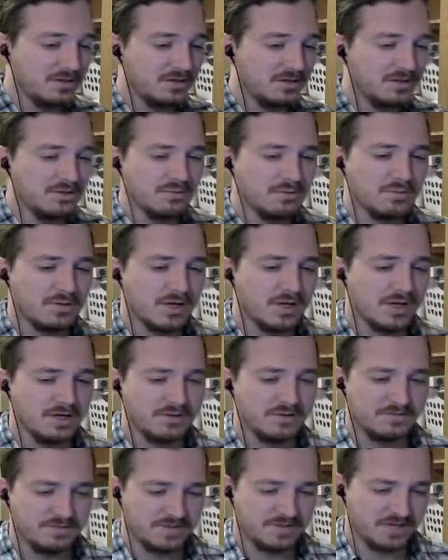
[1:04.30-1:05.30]
You
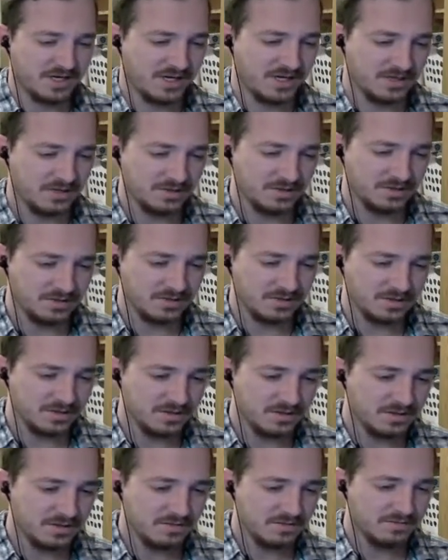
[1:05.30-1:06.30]
naive child,
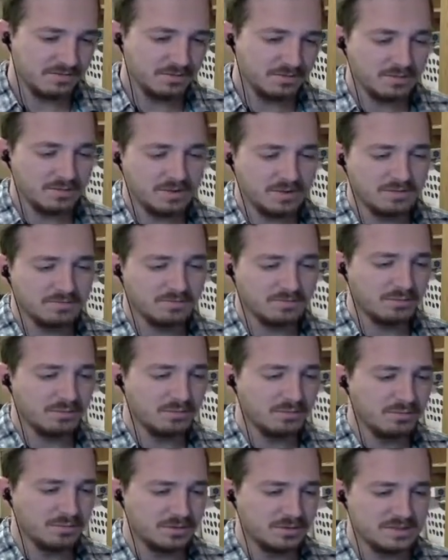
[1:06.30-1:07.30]
if you leave the
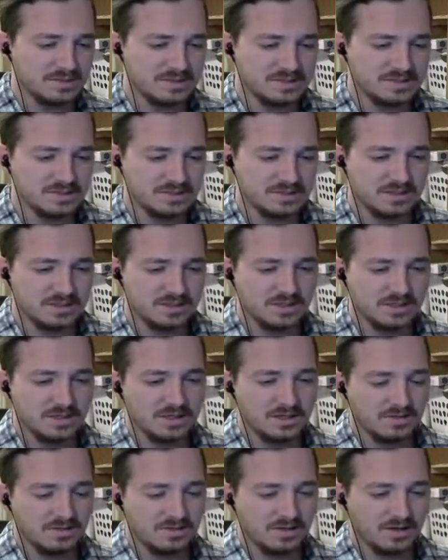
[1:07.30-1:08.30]
ruins,
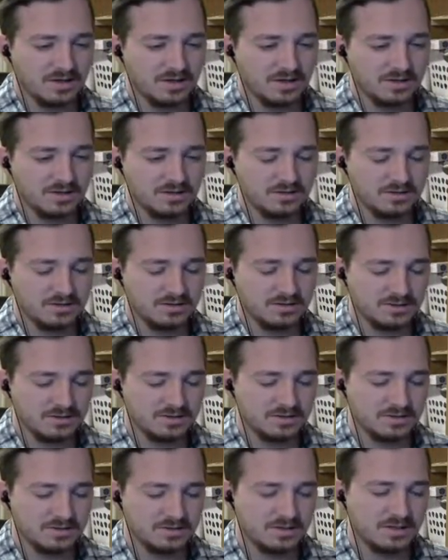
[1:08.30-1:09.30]
they...
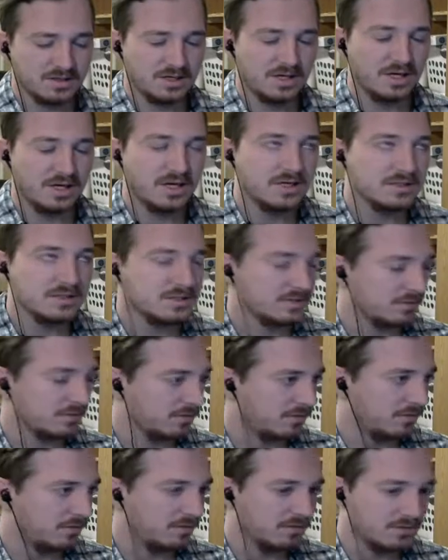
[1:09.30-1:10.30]

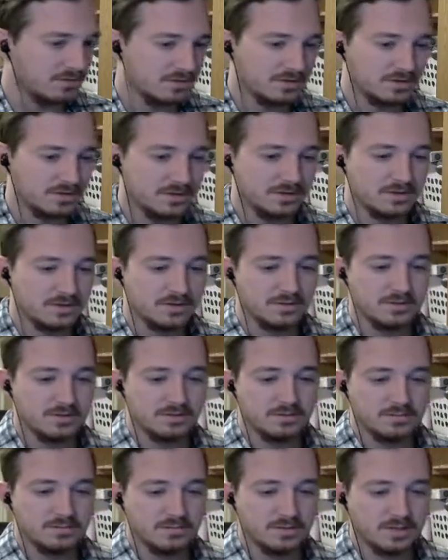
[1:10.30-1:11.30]
Asgore
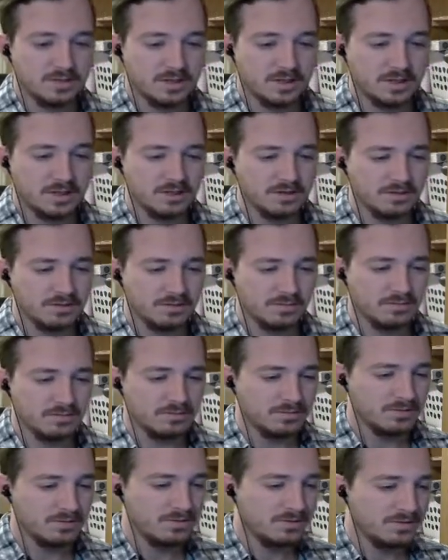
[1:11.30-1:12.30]
will kill you.
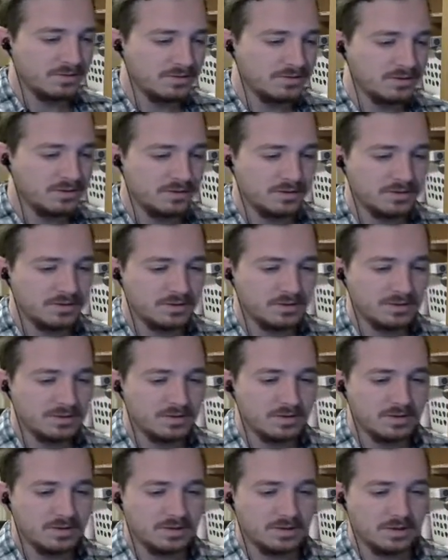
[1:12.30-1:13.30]

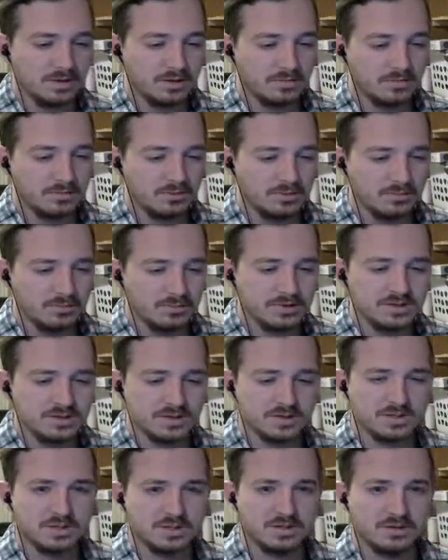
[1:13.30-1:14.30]
I am only
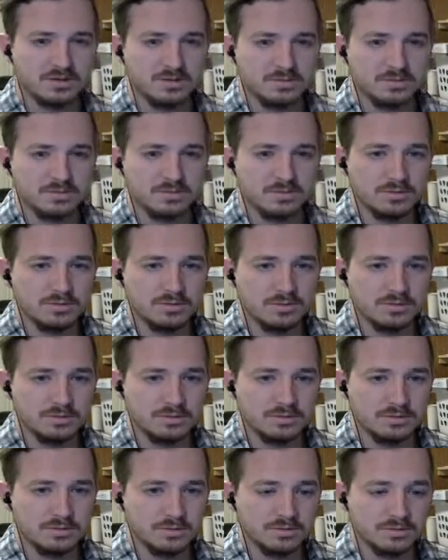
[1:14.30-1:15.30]
protecting
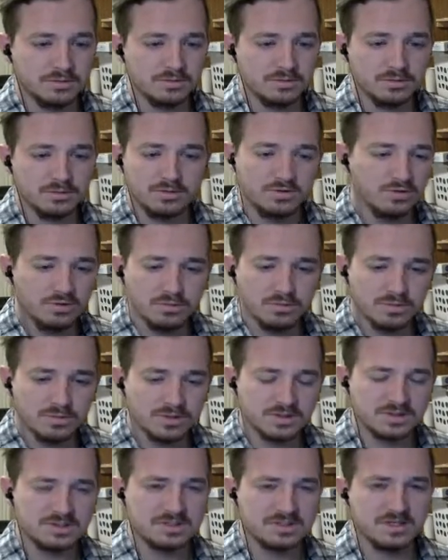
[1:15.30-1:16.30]
Do you
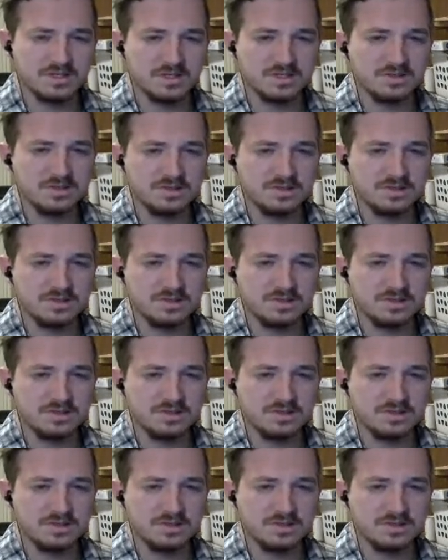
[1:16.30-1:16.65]
understand?